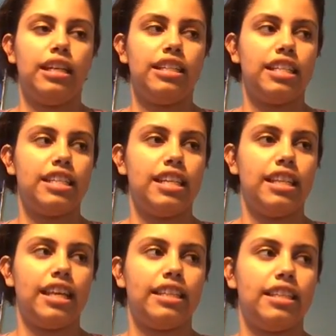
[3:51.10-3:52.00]
Just
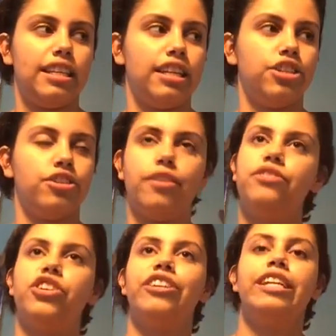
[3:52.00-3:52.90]
didn't like the texture
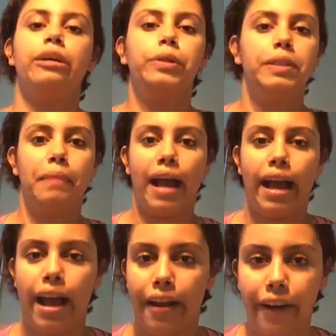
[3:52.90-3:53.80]
of Doritos in my
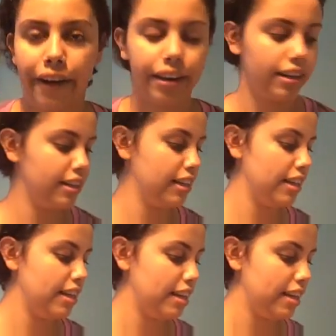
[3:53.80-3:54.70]
hair.
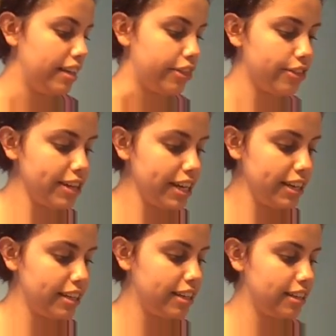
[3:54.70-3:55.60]
And
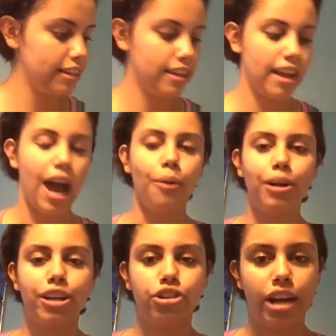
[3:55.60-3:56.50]
three, I
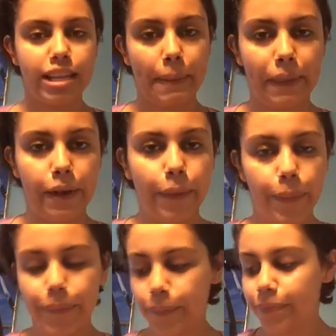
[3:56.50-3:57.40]
wanted to try something.
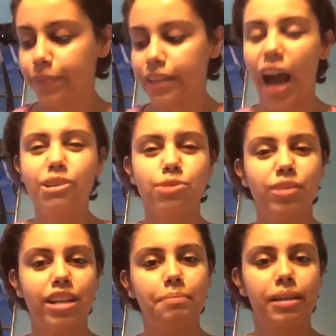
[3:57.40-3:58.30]
I always
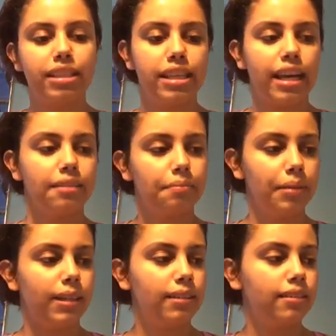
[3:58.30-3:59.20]
wanted a pixie cut,
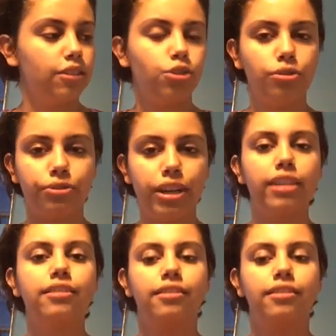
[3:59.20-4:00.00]
but I'm too afraid.